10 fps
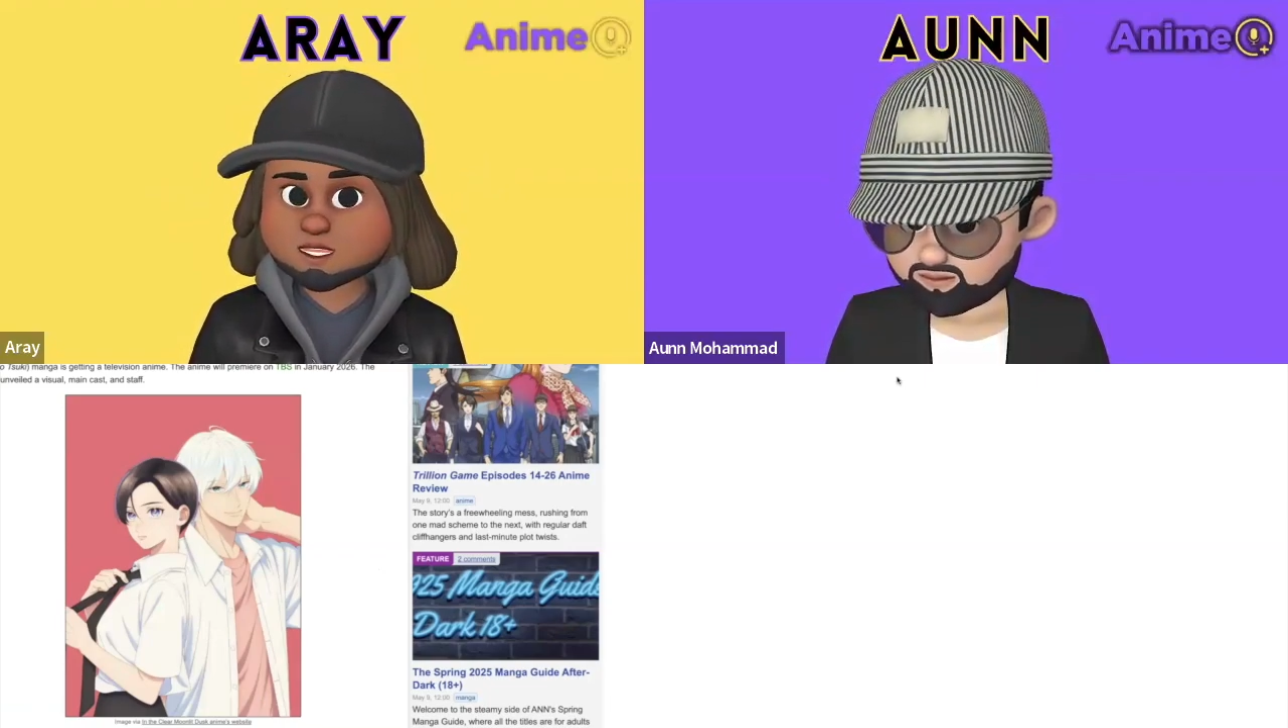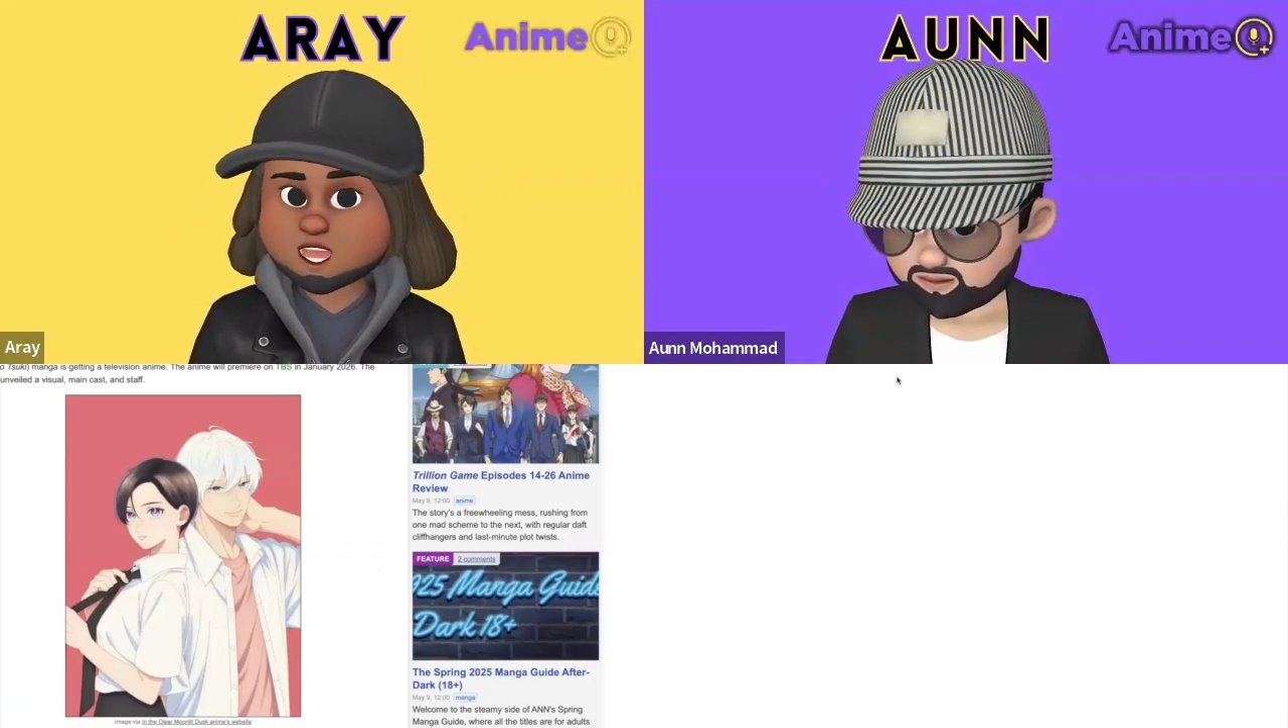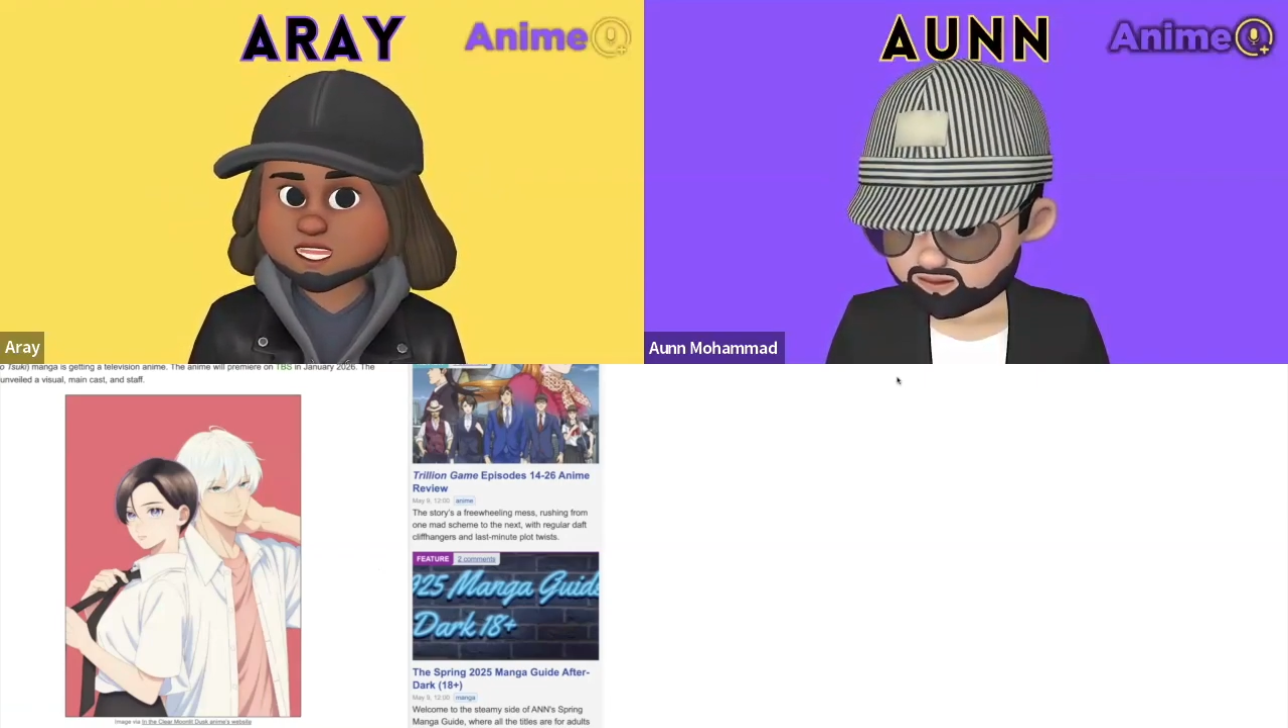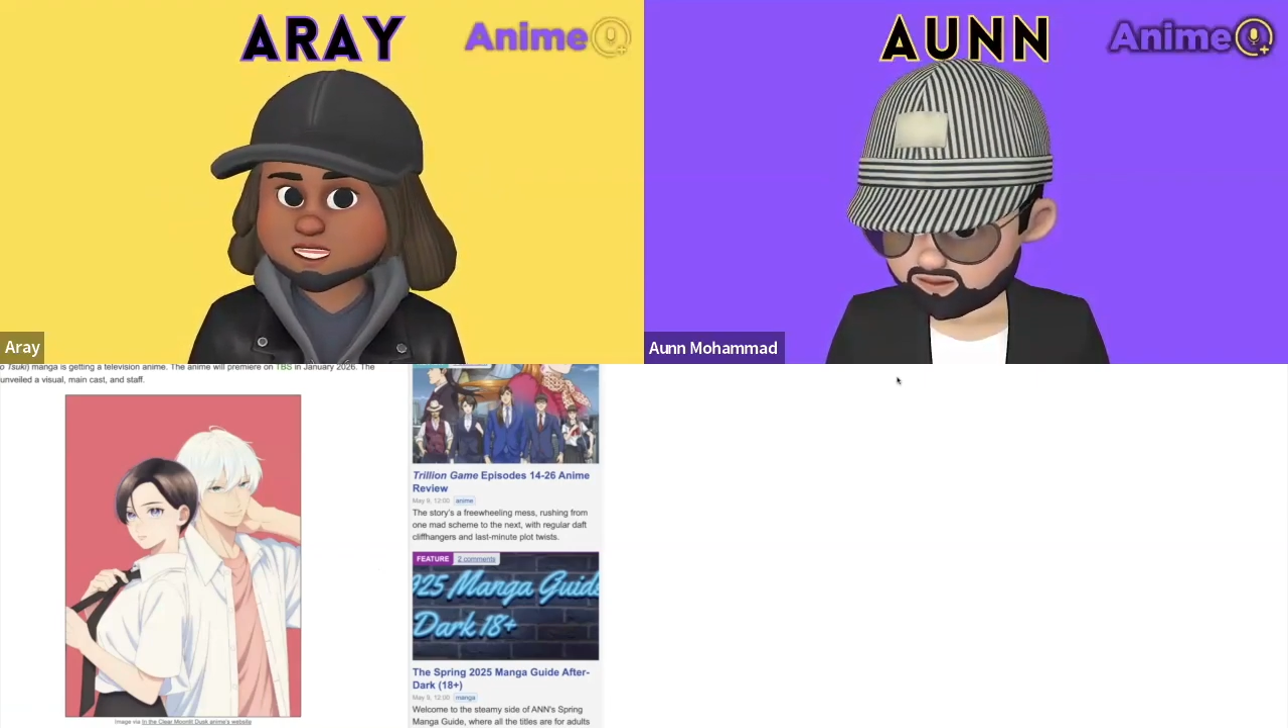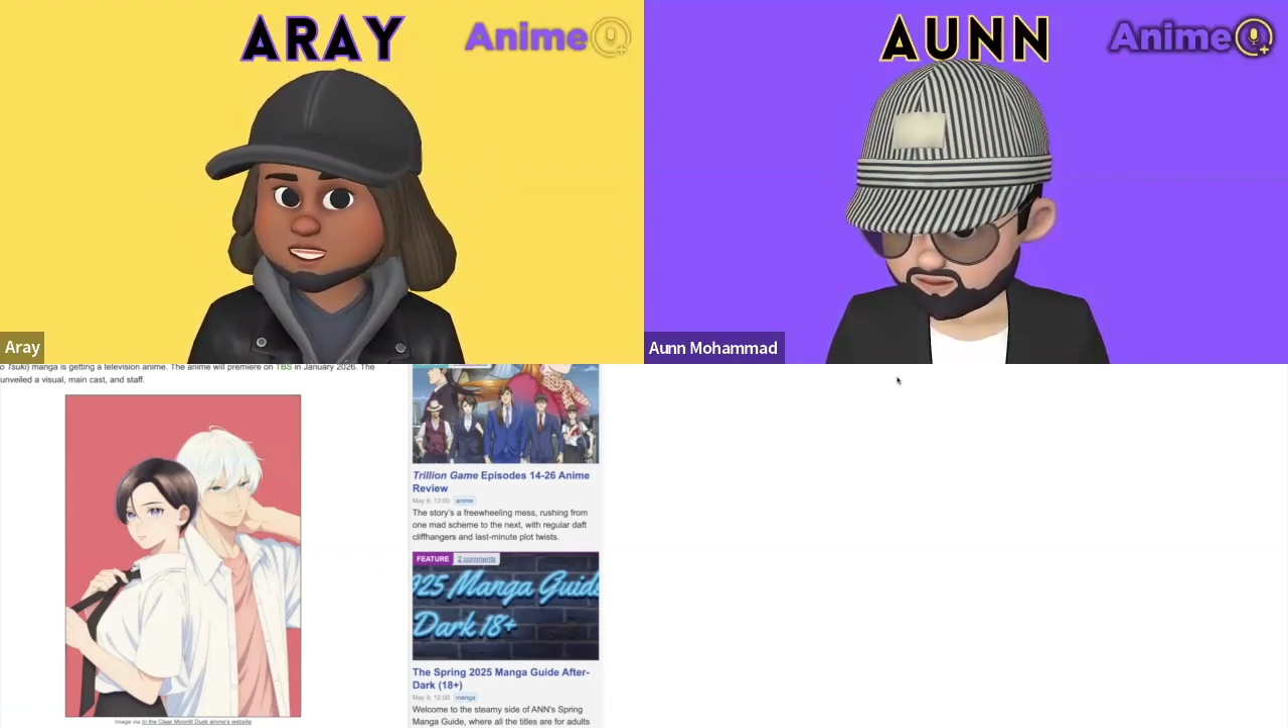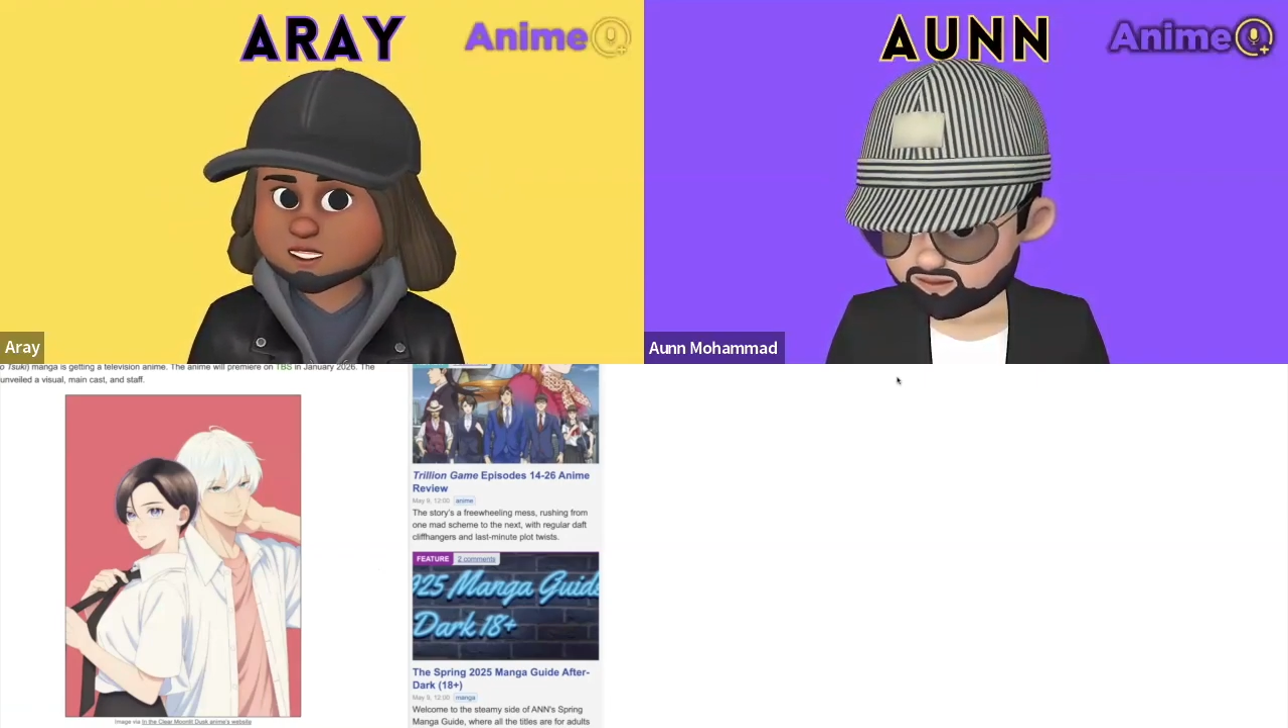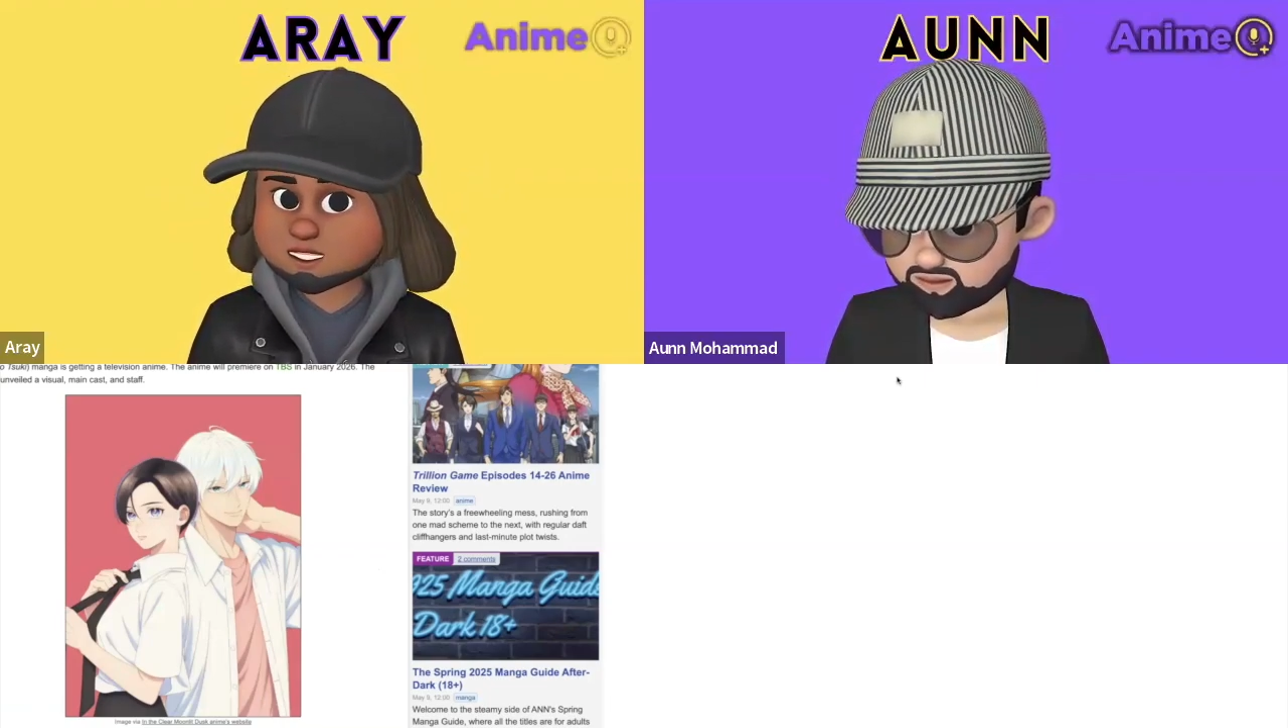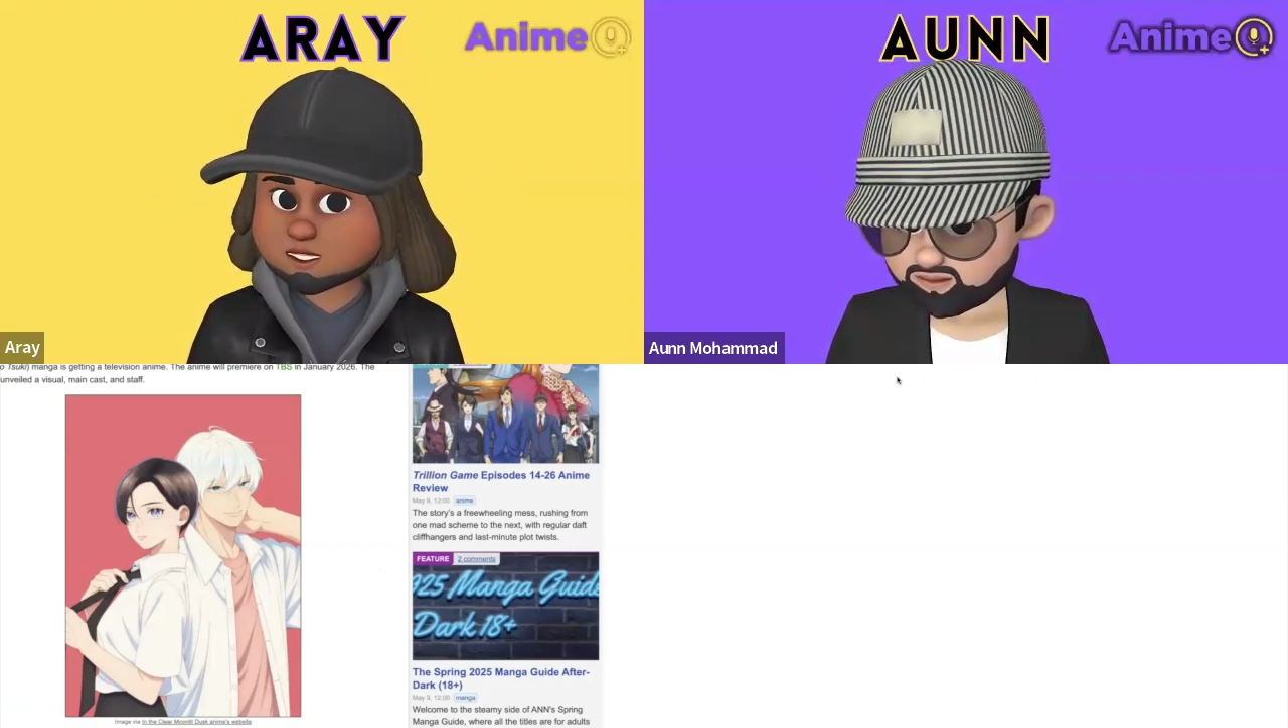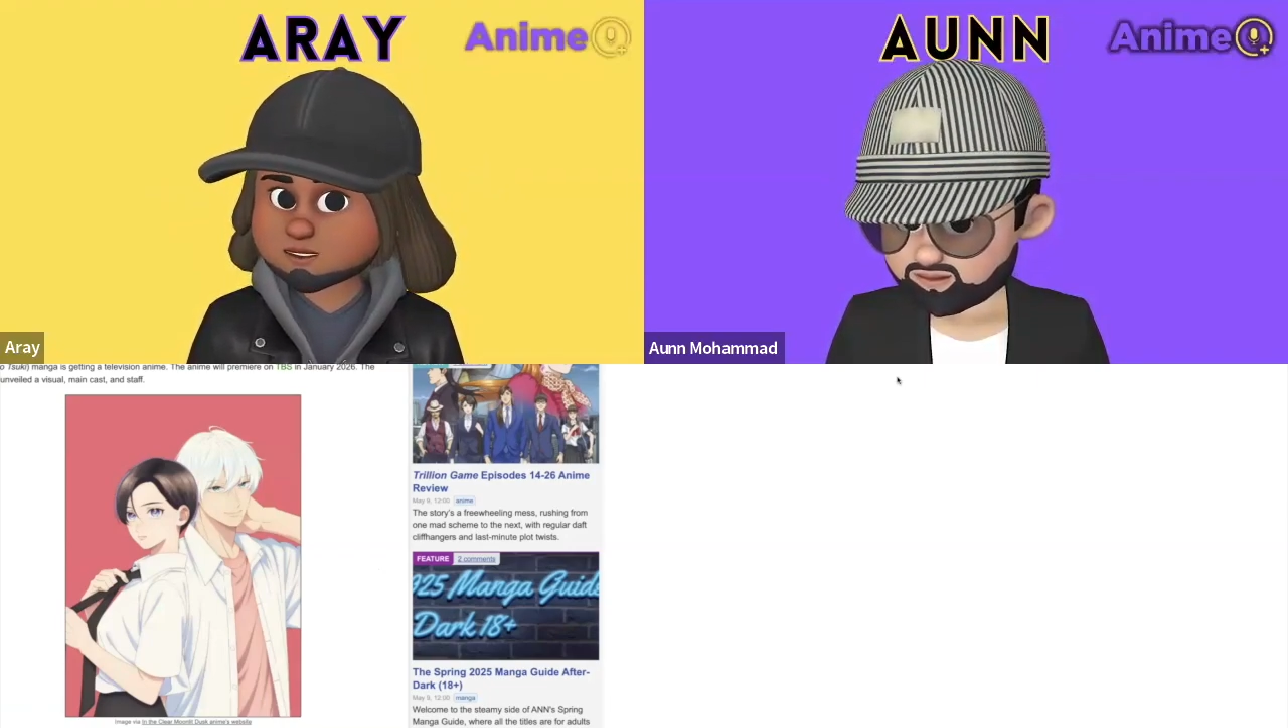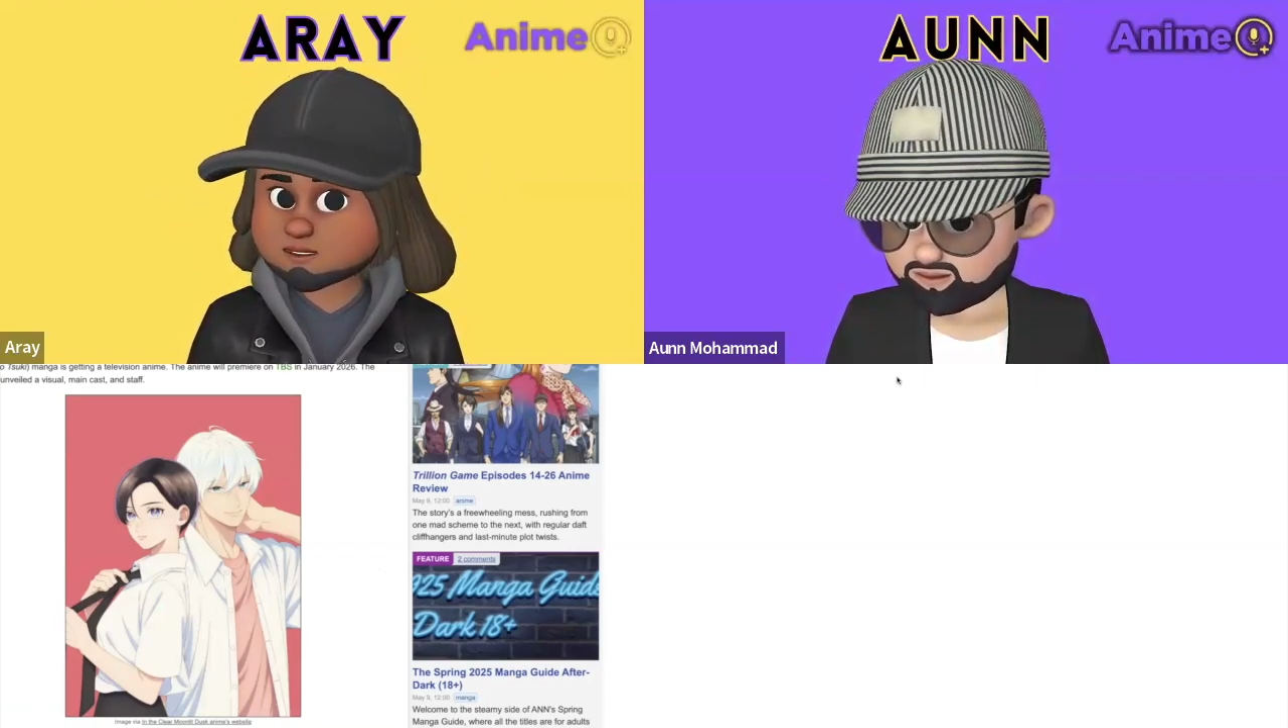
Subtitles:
last year